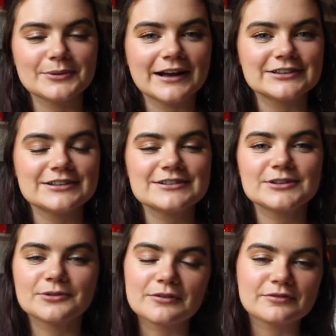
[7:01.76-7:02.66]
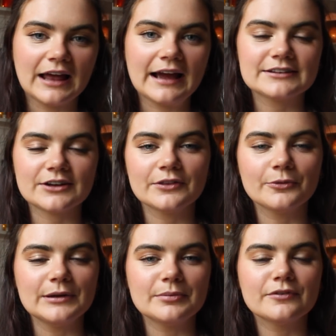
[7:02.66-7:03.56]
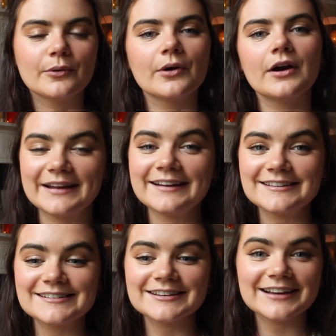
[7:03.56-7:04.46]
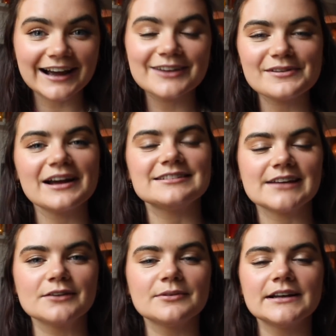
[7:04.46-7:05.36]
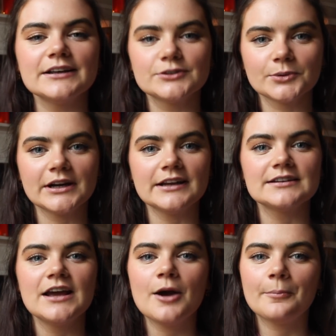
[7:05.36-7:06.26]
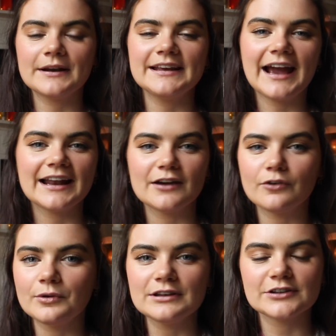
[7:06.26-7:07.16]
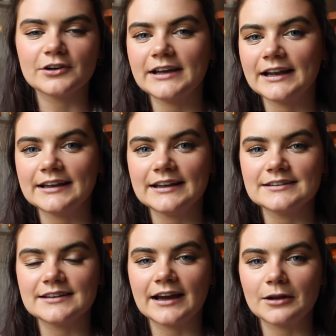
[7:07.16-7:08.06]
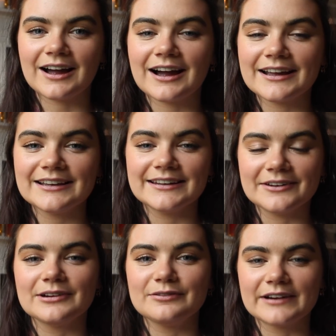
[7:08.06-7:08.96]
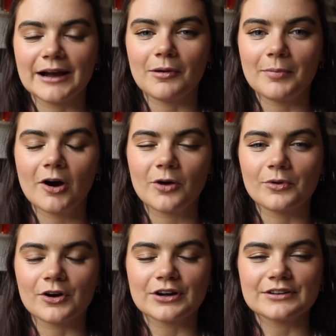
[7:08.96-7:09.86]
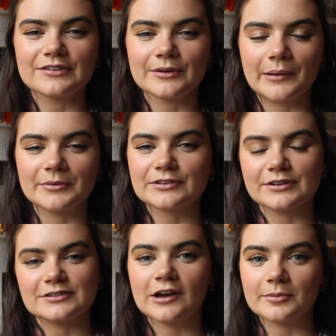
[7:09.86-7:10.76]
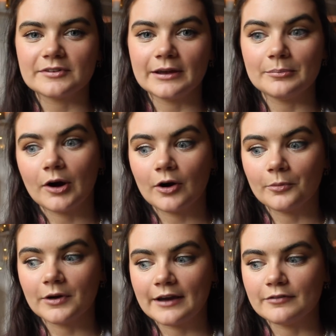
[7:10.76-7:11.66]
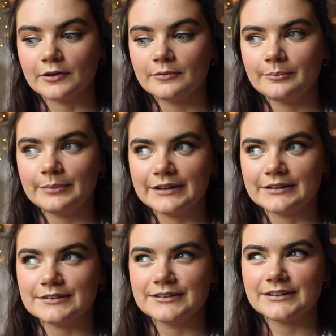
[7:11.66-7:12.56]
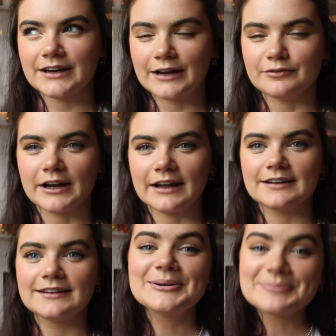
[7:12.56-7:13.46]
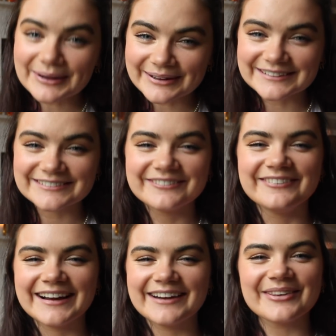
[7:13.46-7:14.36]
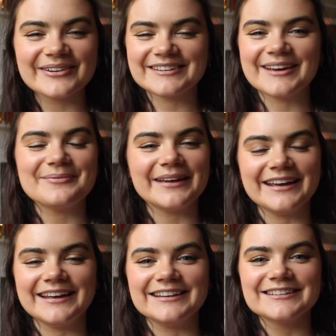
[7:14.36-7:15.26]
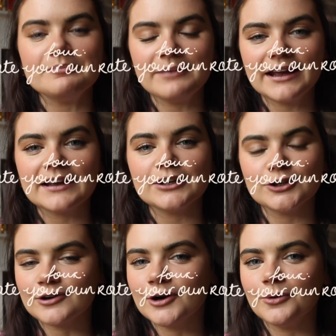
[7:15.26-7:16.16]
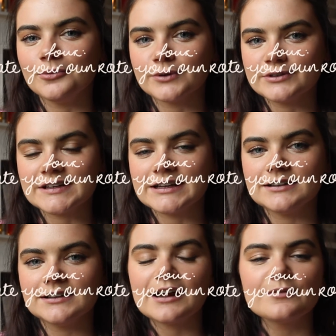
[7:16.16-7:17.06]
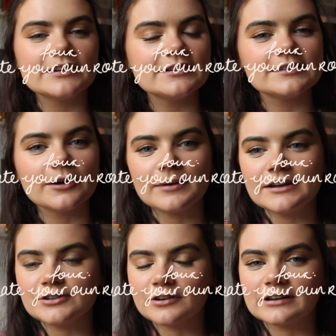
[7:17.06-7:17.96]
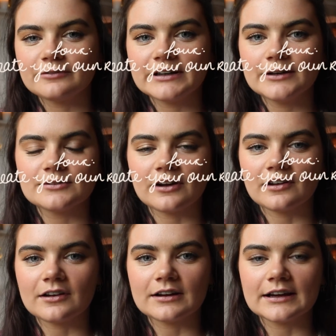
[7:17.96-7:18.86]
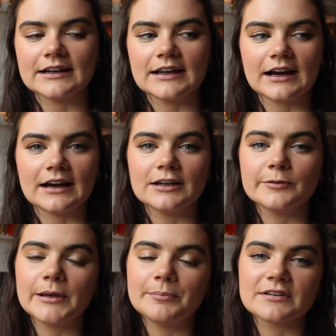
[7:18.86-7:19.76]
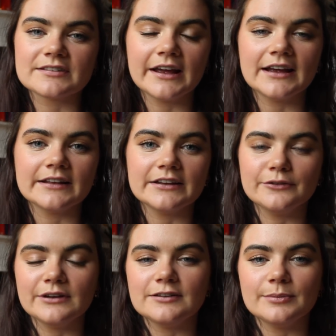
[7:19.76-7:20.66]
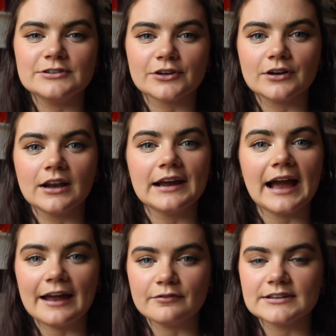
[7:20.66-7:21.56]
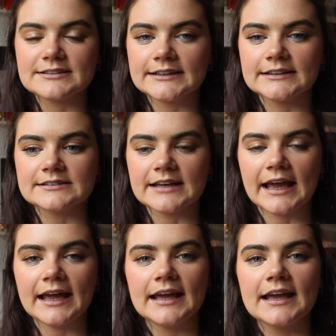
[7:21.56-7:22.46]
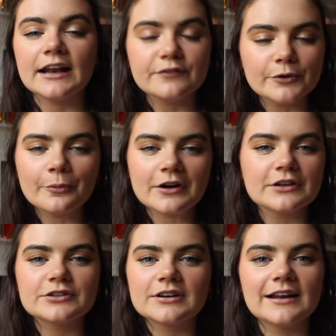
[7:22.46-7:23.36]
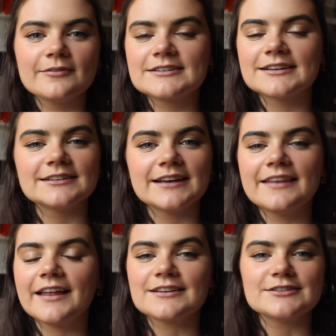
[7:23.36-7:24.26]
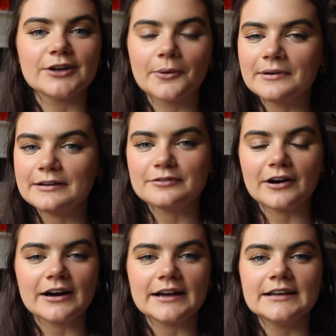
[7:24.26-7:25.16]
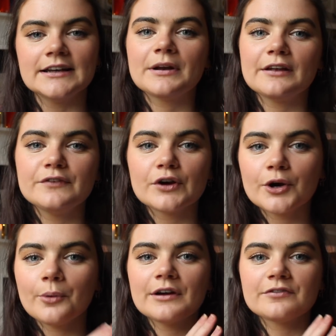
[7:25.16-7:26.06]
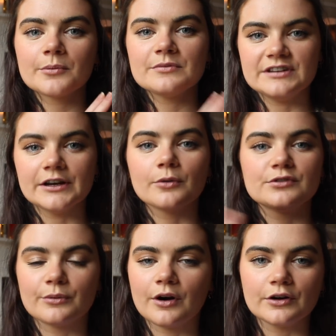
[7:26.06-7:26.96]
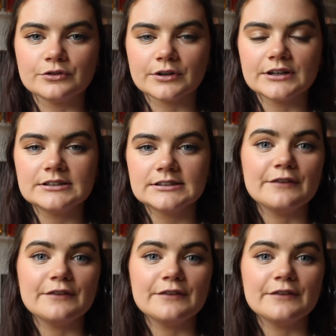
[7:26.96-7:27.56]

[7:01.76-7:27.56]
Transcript: questions to reflect on the week before. It's kind of nice. I really enjoy it. But again, I've only started getting into that. I literally forget what part we're on, so I'm just gonna stop saying part whatever because I forget. But my other tip is make your own routine. I've seen so many journaling videos online and people saying that you need to be journaling every single day. And if you want to journal every single day, that's totally fine. But if you're going from 0 to 100,